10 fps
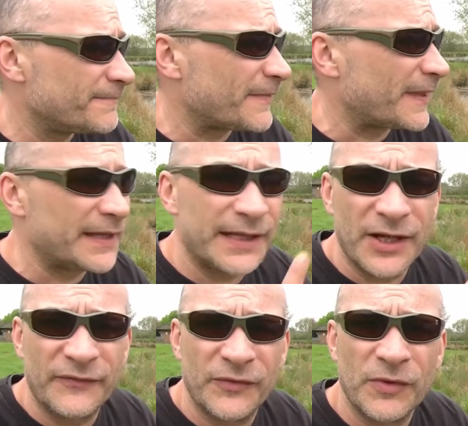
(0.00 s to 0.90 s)
and then
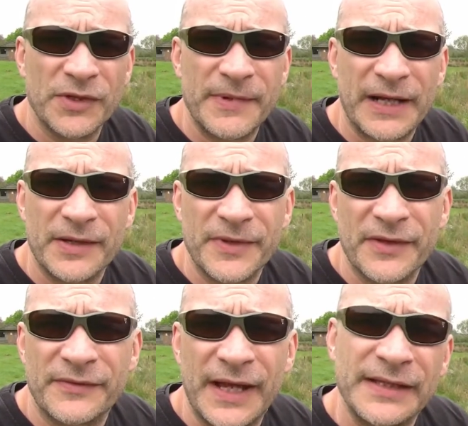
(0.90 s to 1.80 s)
go for a wander back up the
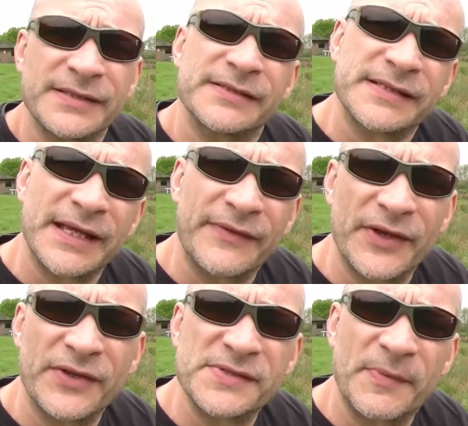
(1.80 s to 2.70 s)
other end, see how the
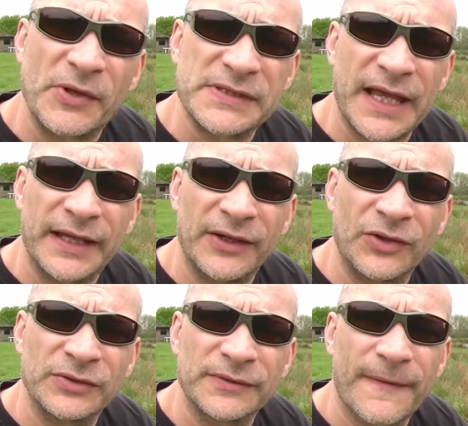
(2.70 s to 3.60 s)
other spot's getting
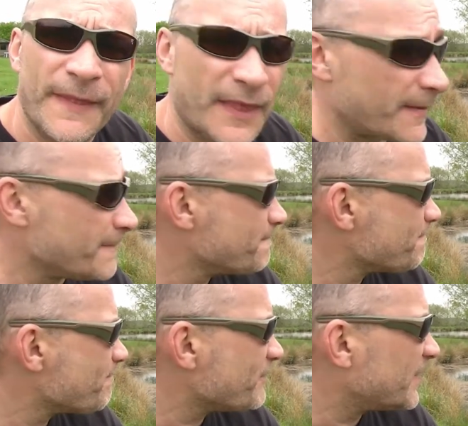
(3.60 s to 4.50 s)
on,
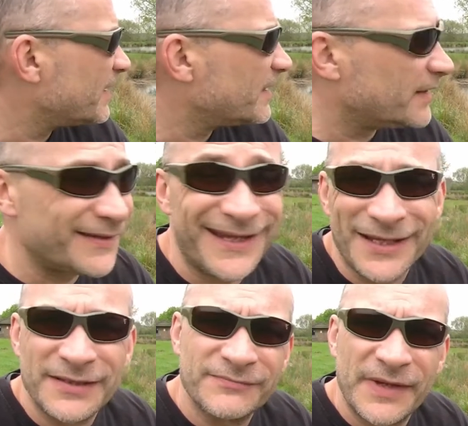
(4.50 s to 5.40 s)
and
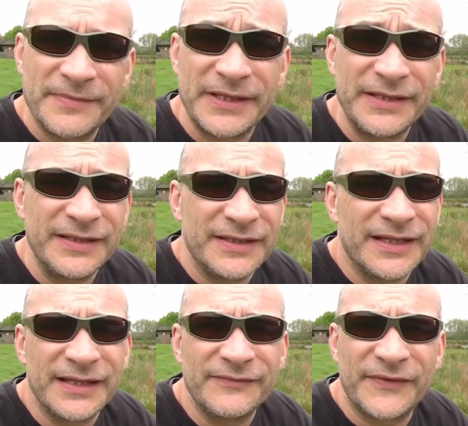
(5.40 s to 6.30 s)
then maybe
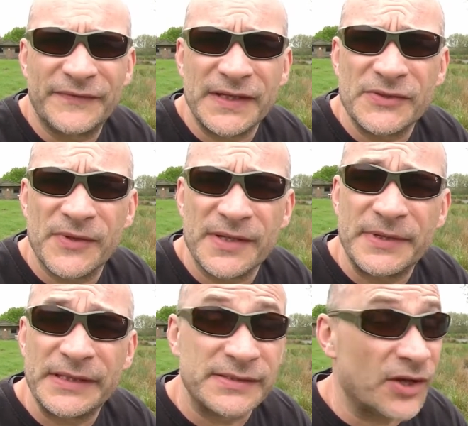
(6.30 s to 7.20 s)
in 15-20
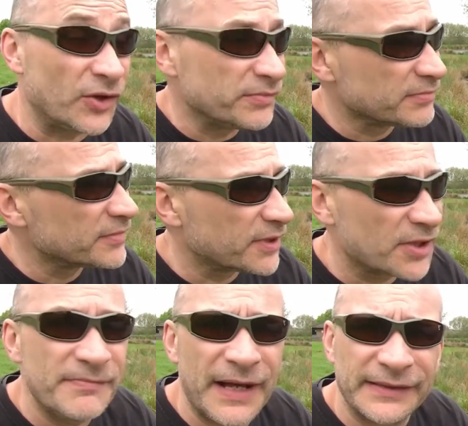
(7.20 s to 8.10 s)
minutes time
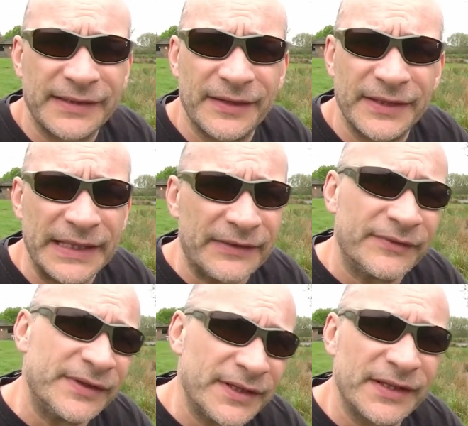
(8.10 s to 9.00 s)
come back down here
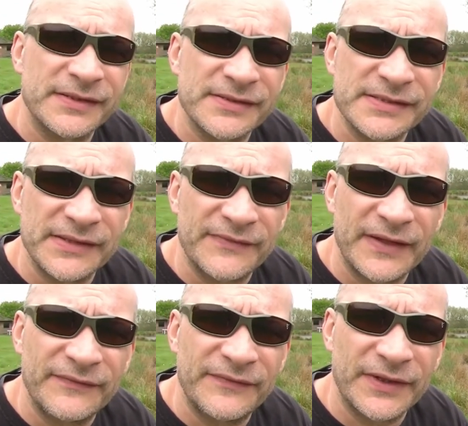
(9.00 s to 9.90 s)
and see if
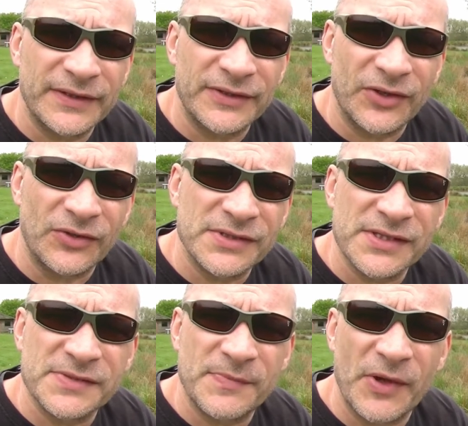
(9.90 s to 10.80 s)
they've got onto
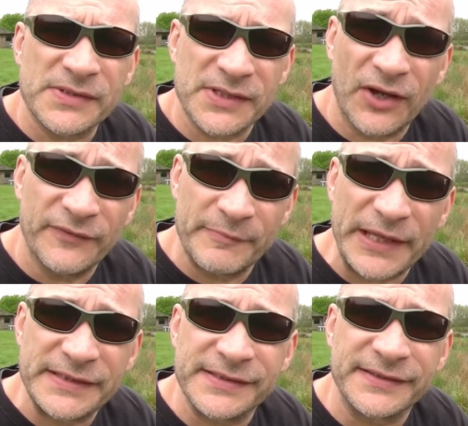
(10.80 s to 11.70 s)
the spots that I've
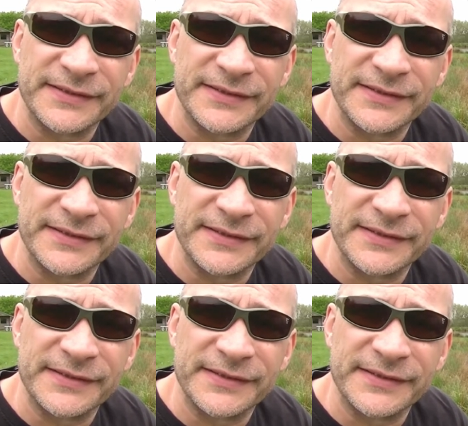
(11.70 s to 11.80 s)
baited.